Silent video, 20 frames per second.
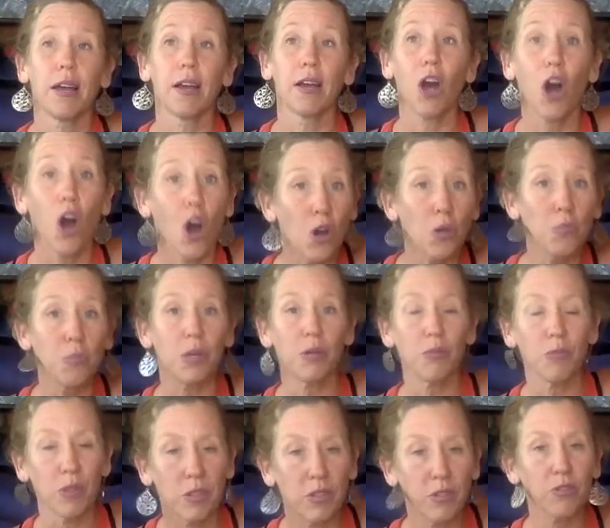coping
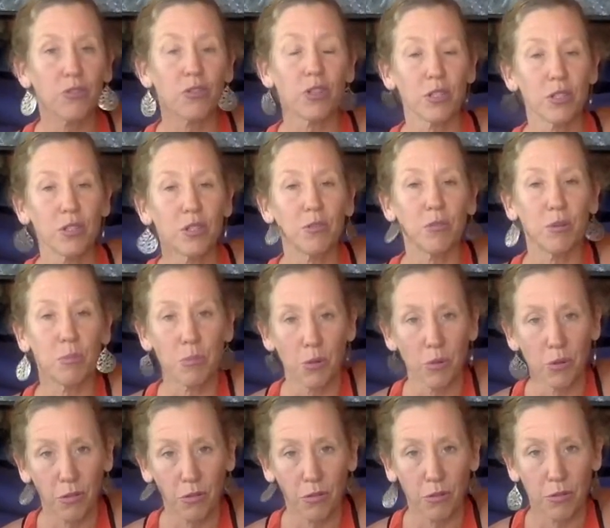with the stresses we
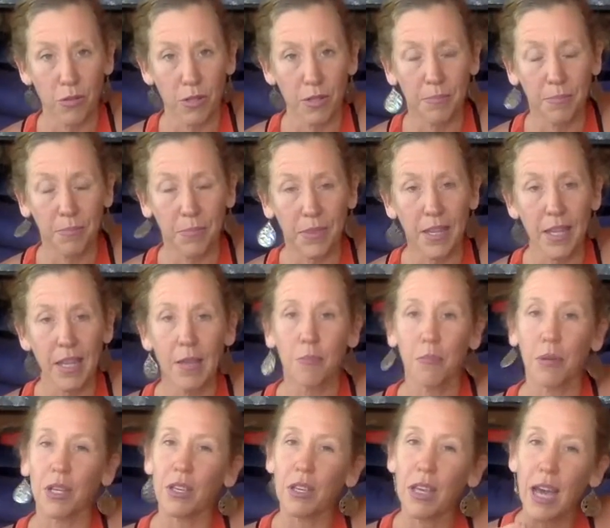put through it.
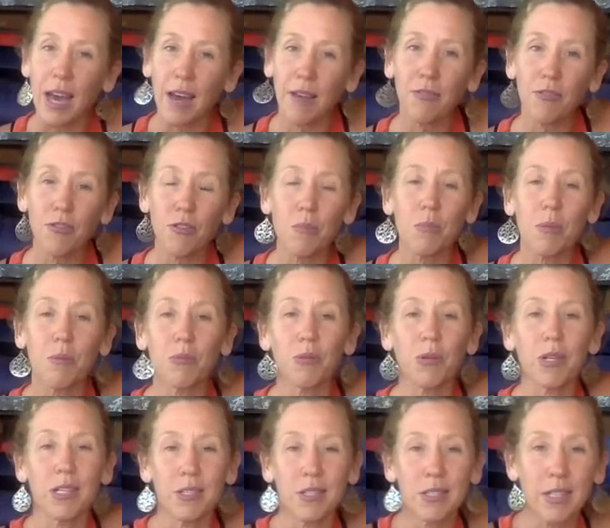But you have to remember where
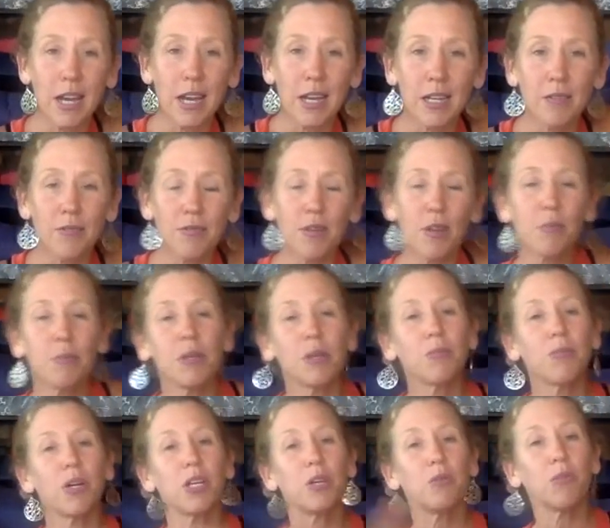you're starting from and
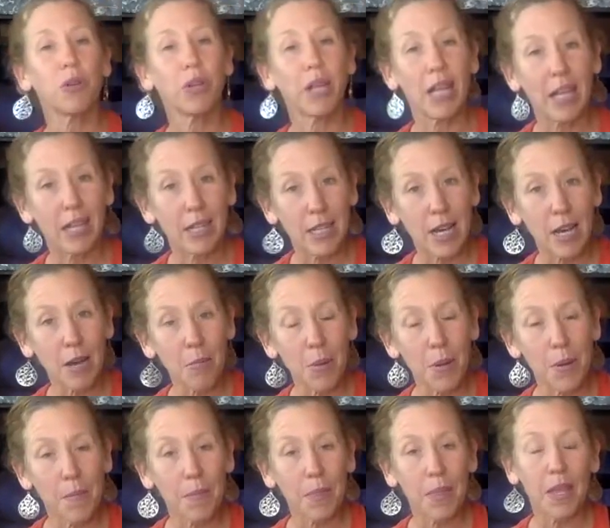where you want to end up.
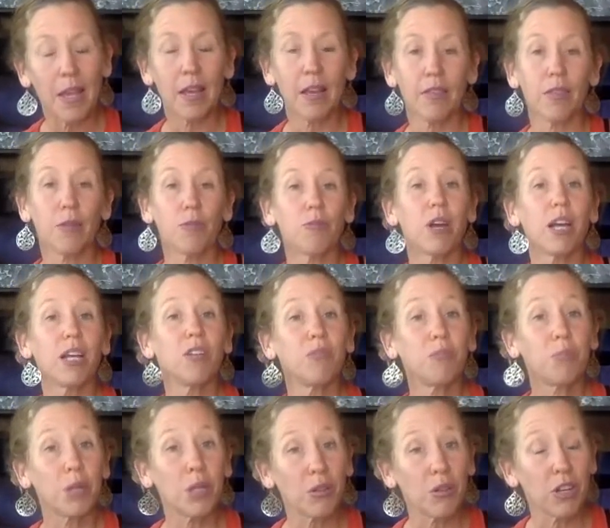The rate of
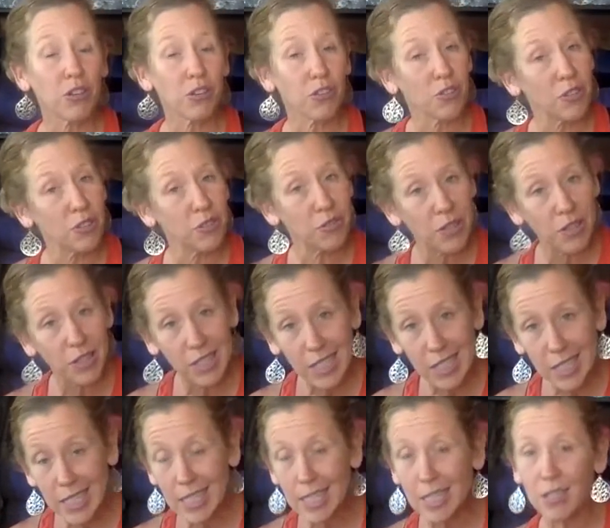progression is very
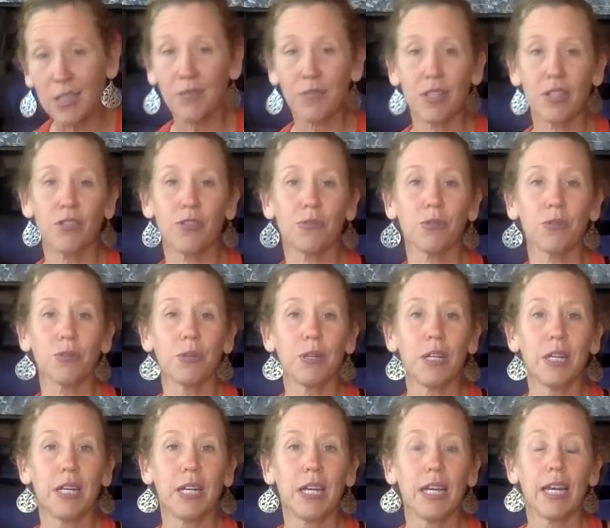individual,
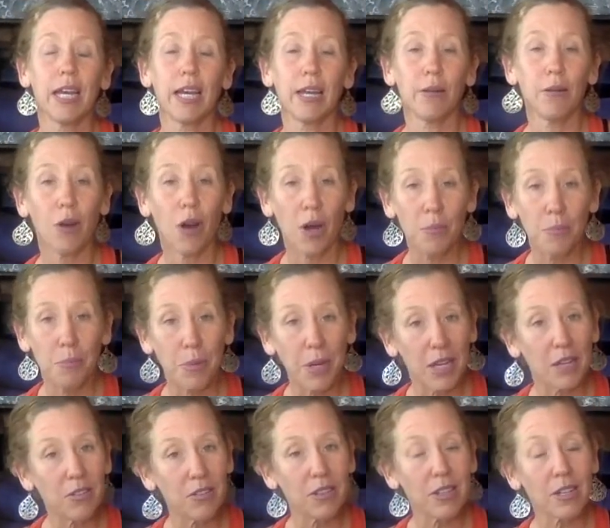and I
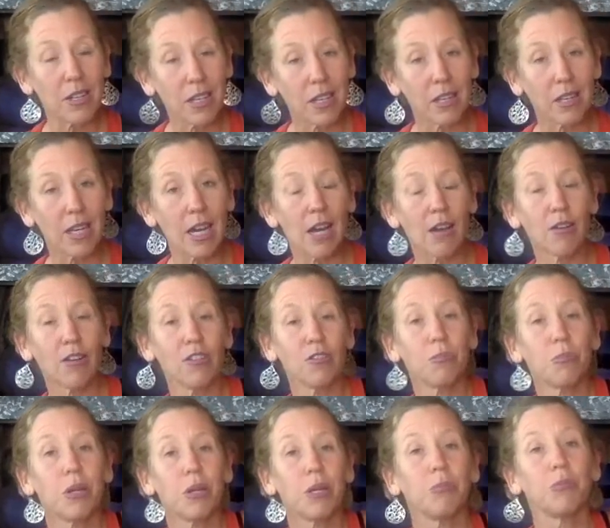basically encourage
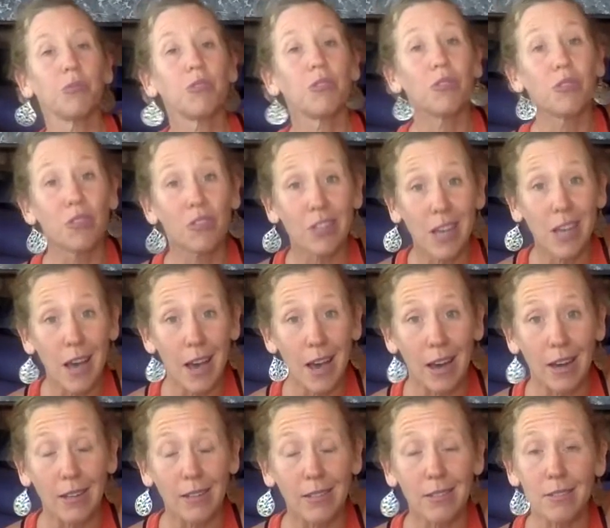people to
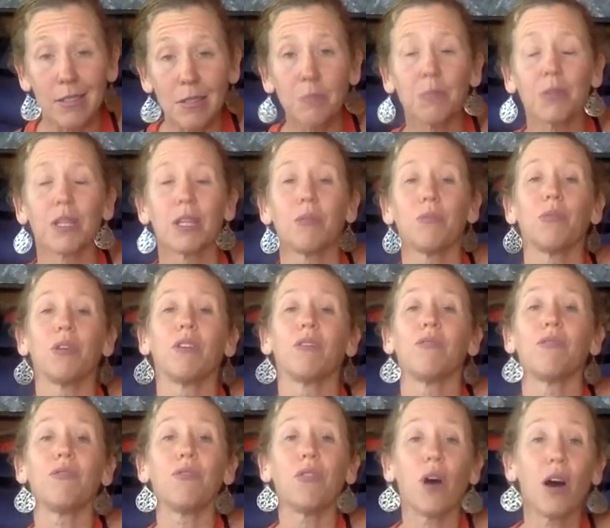start simply with
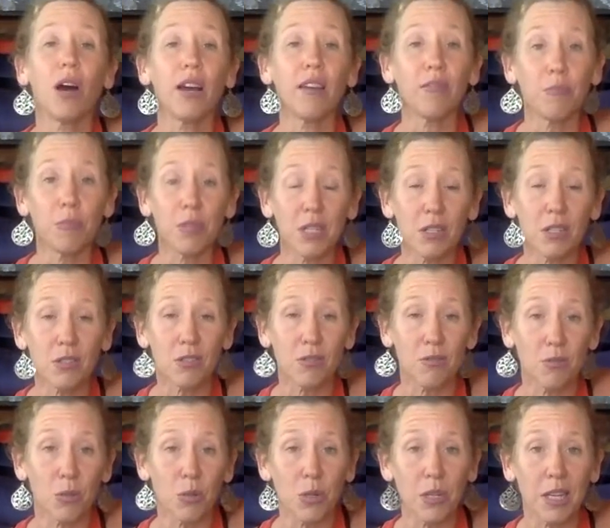5 minutes of
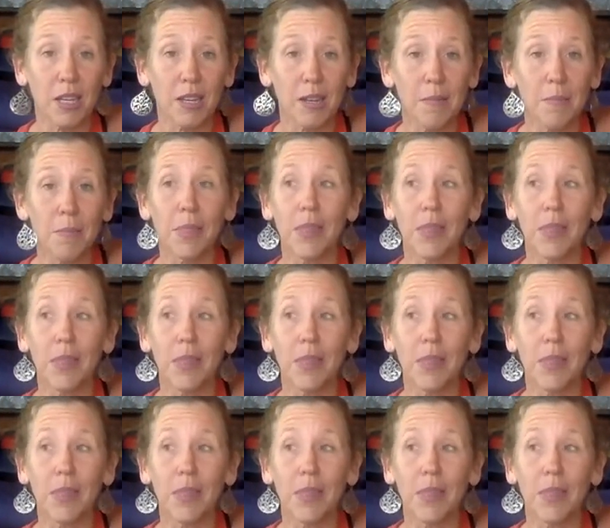walking